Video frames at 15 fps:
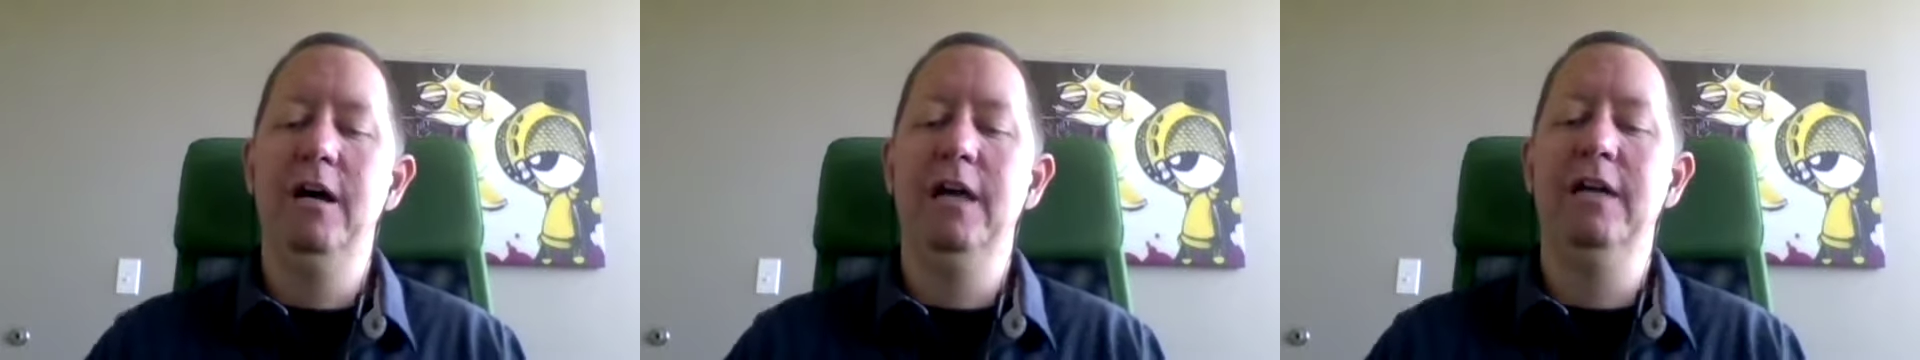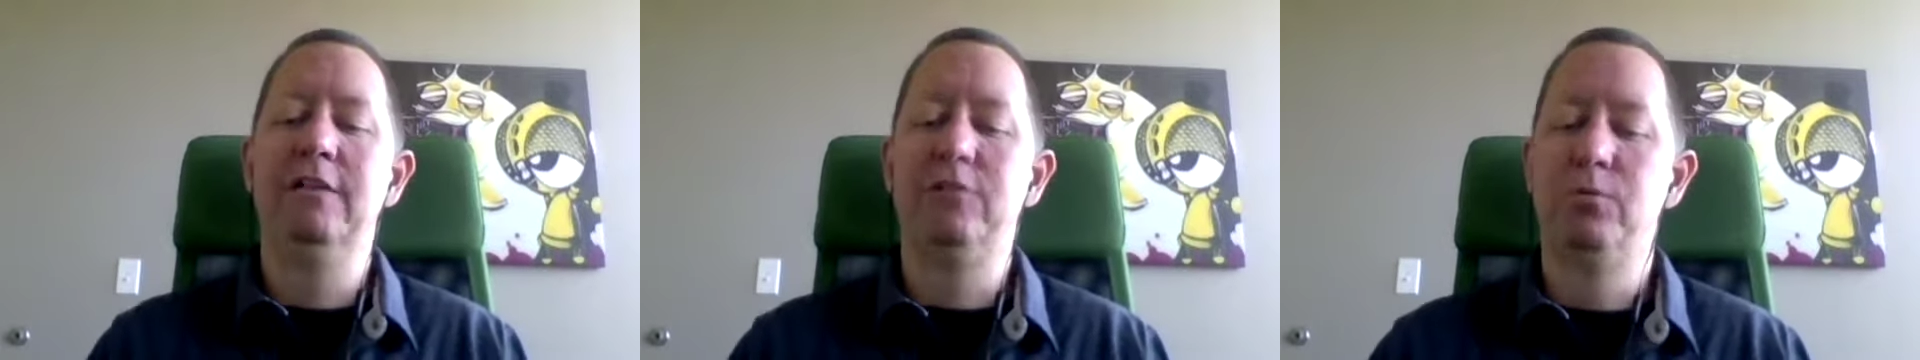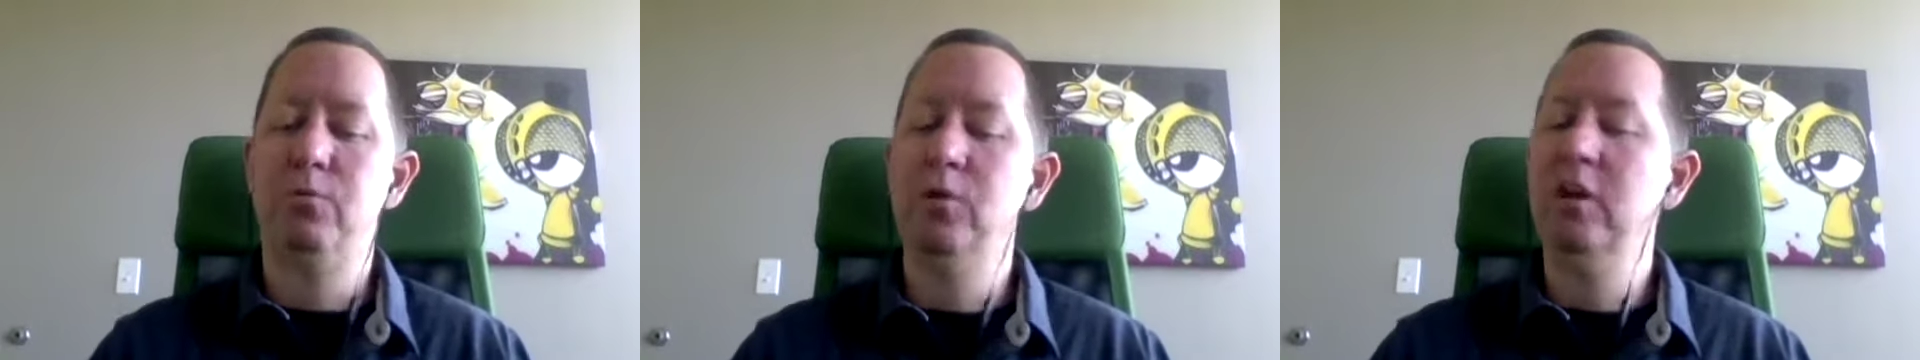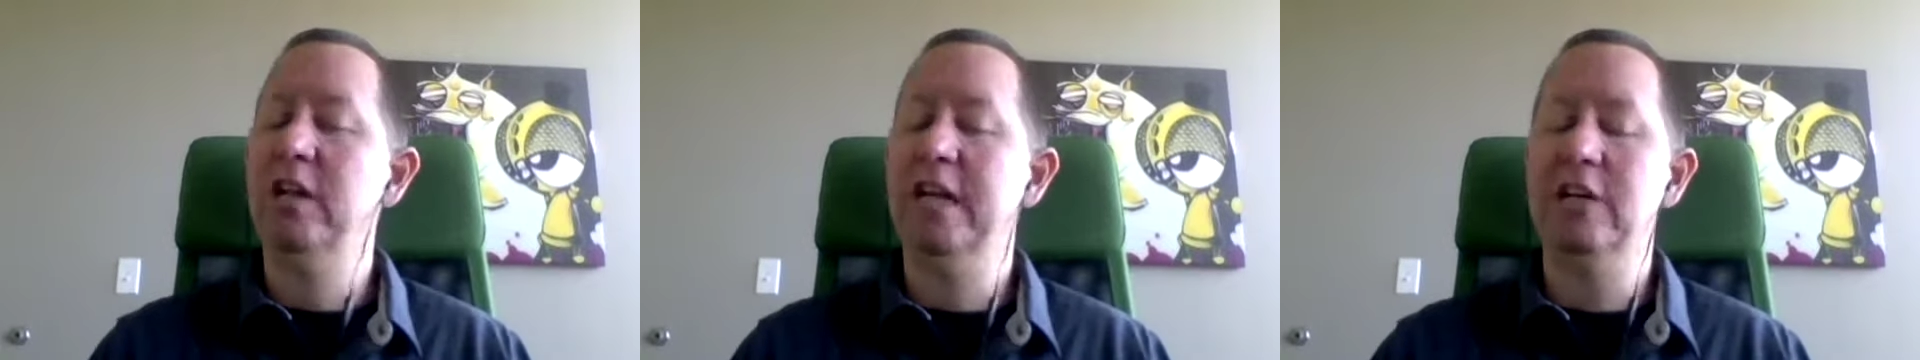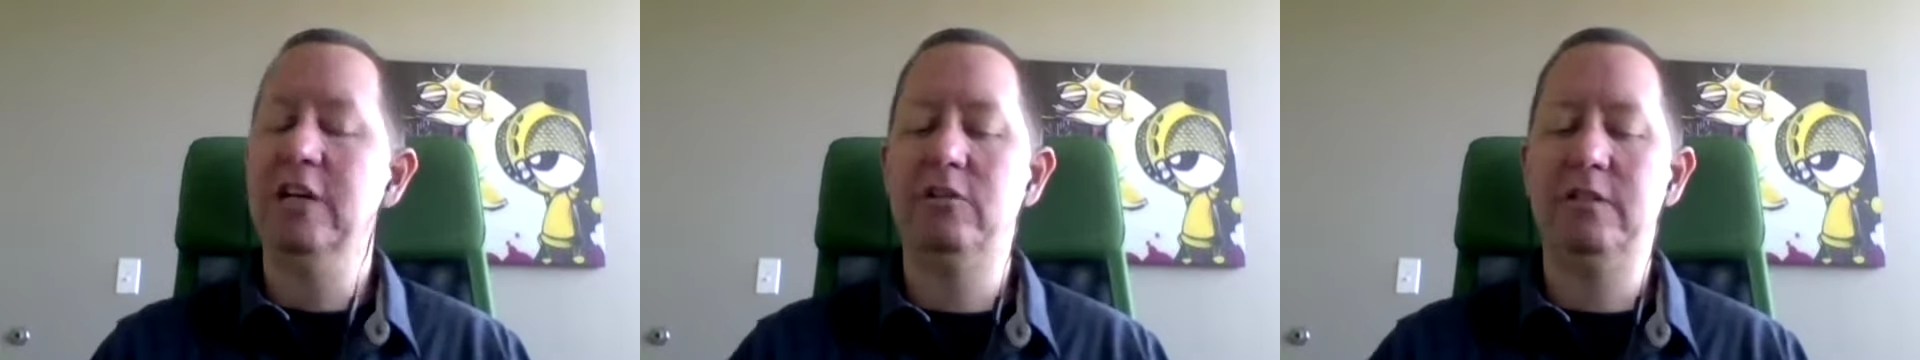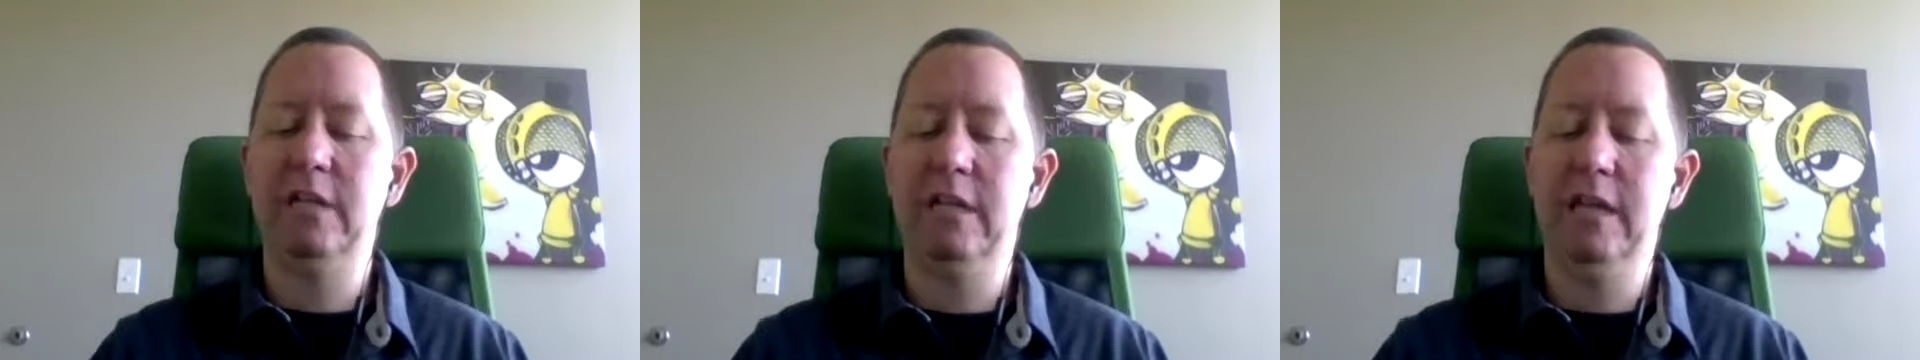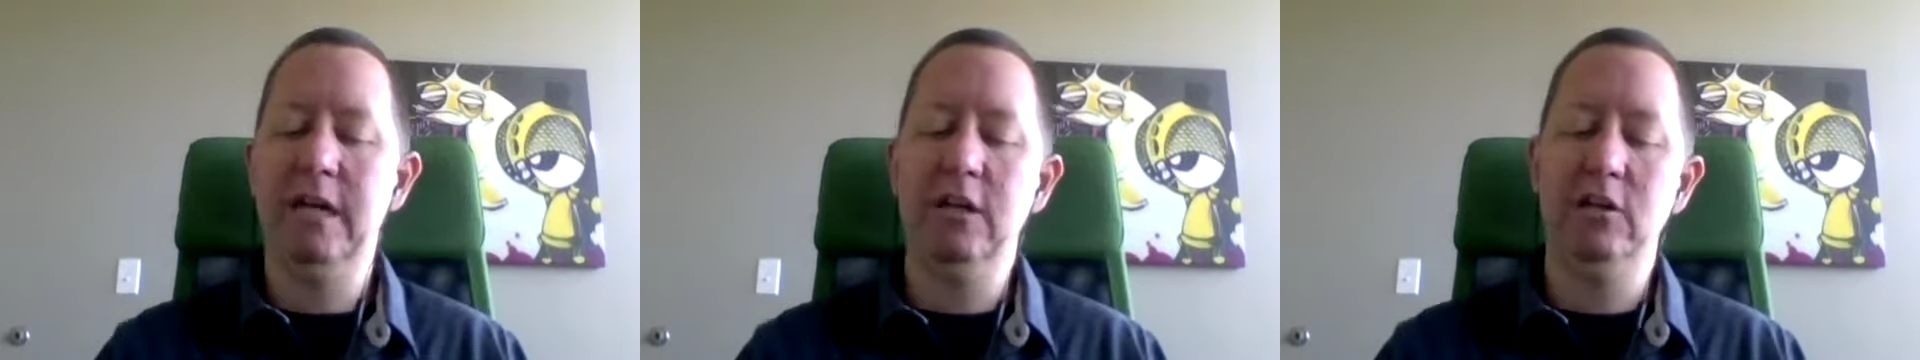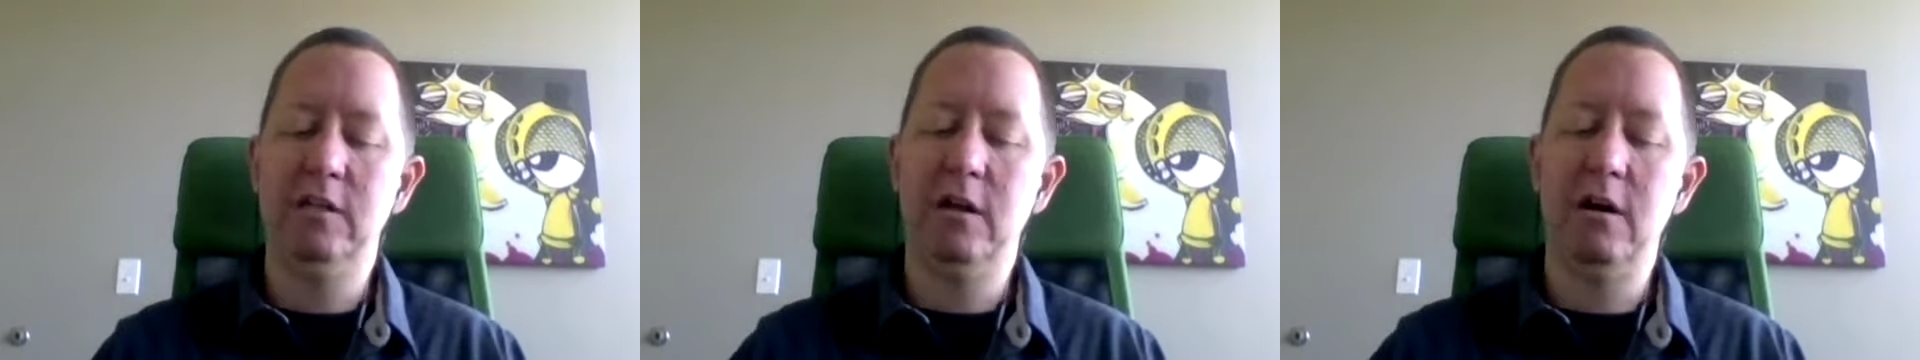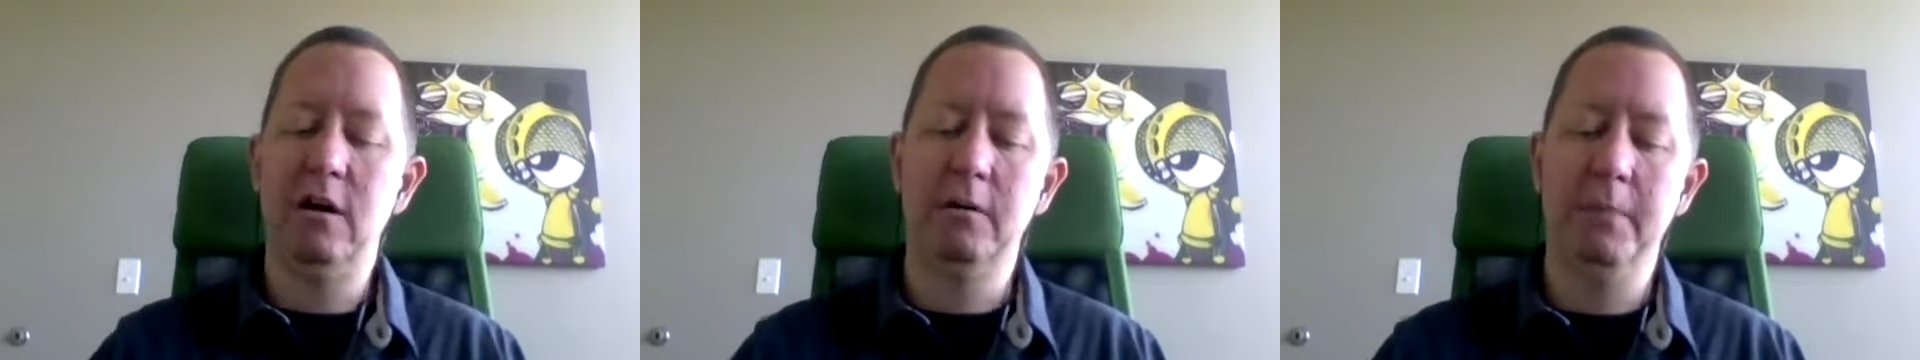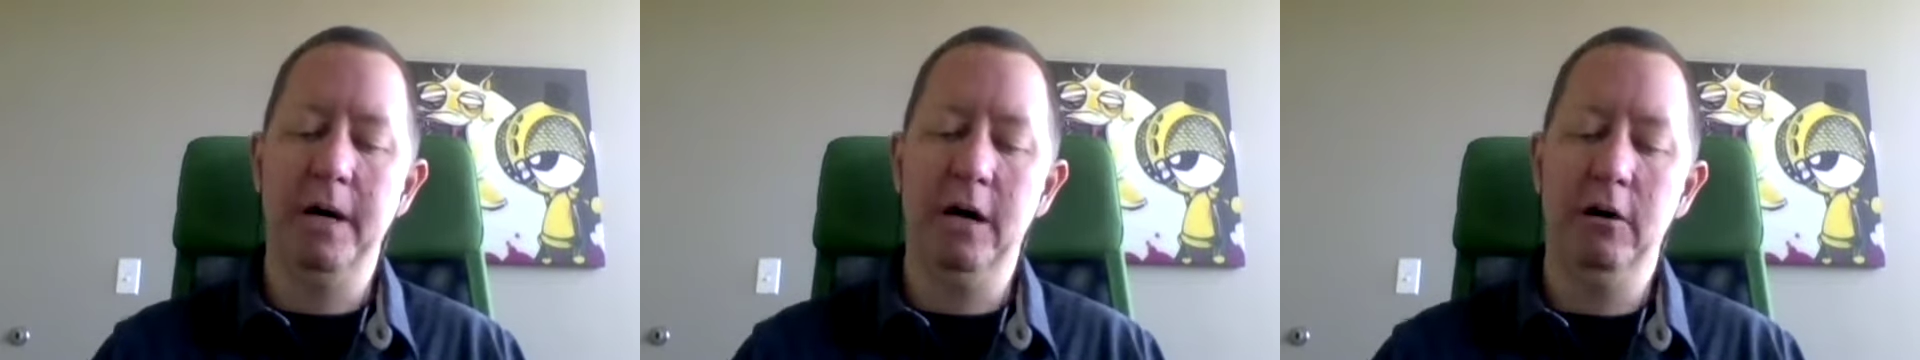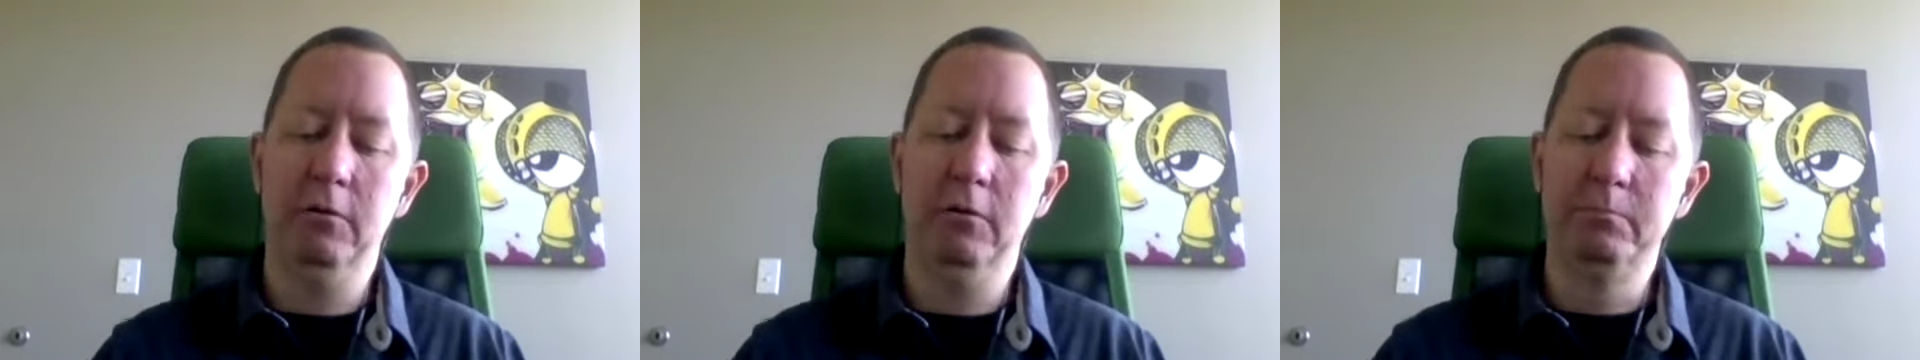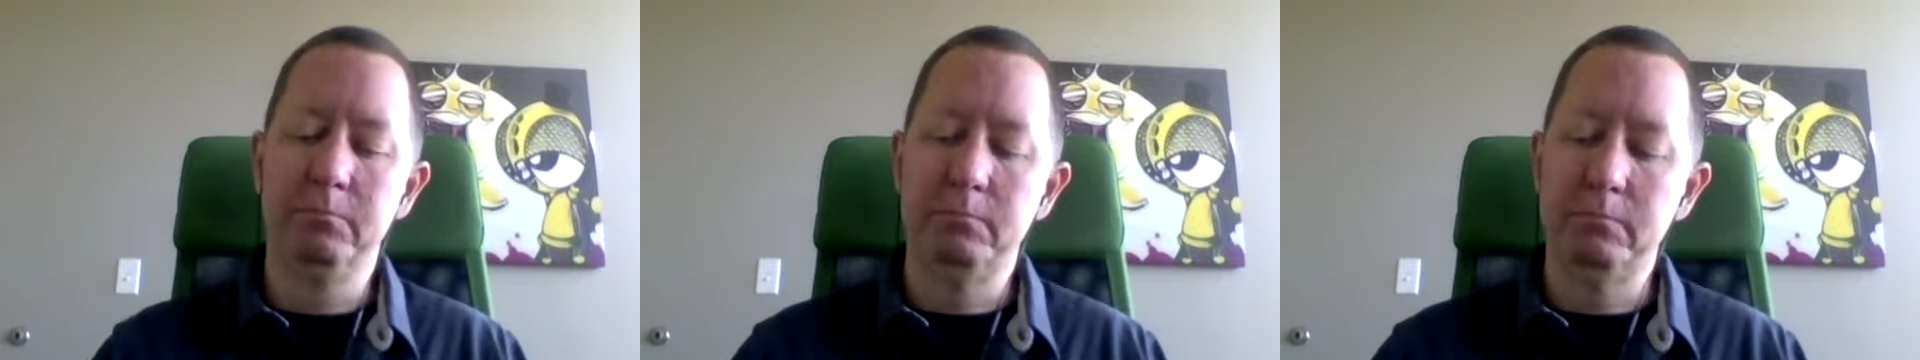It's really interesting. And then you talk about